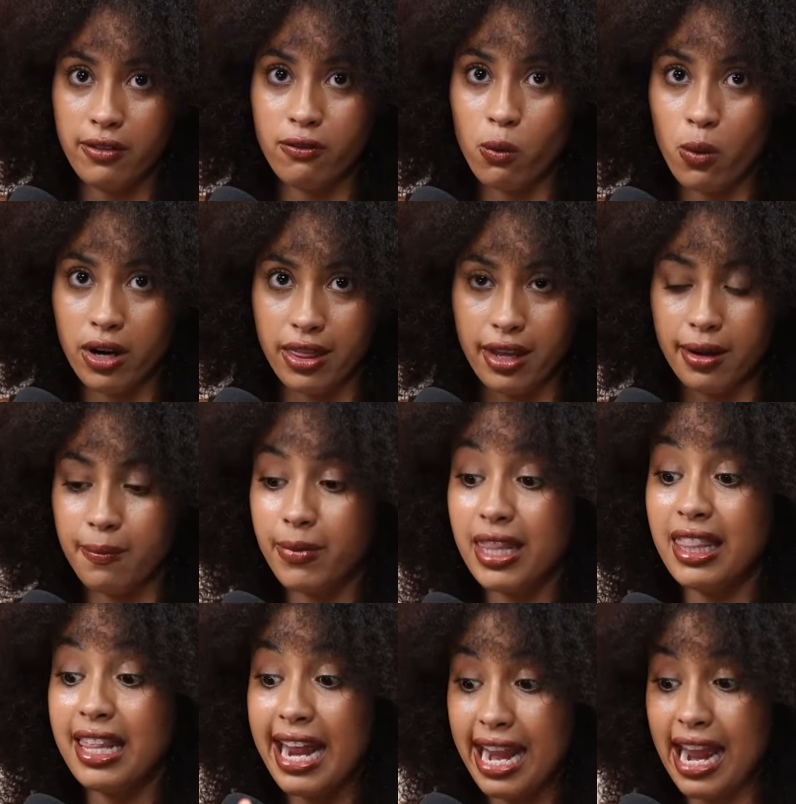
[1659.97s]
for them
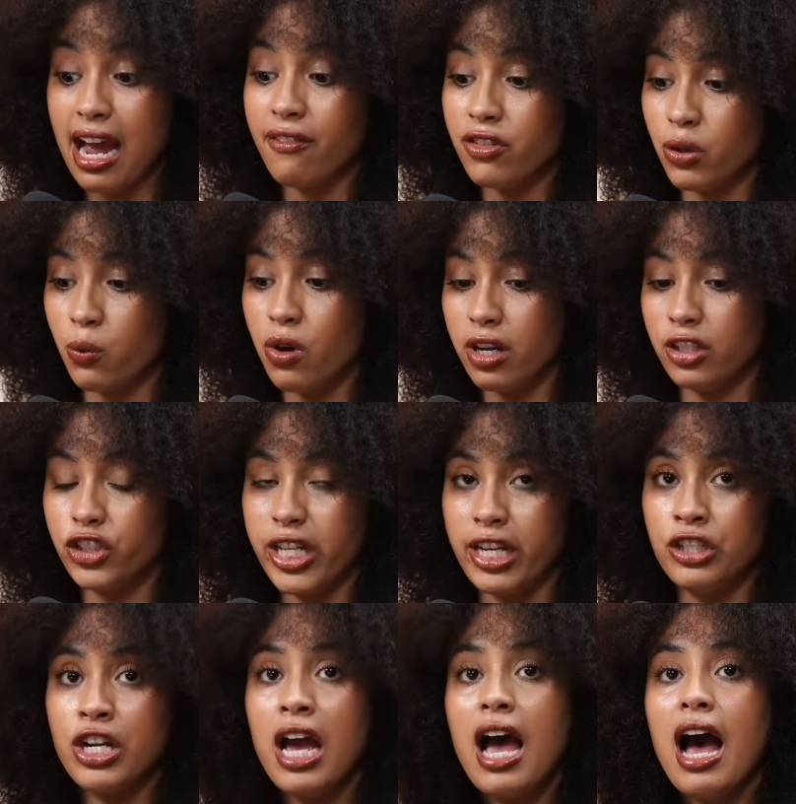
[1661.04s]
they have to want to change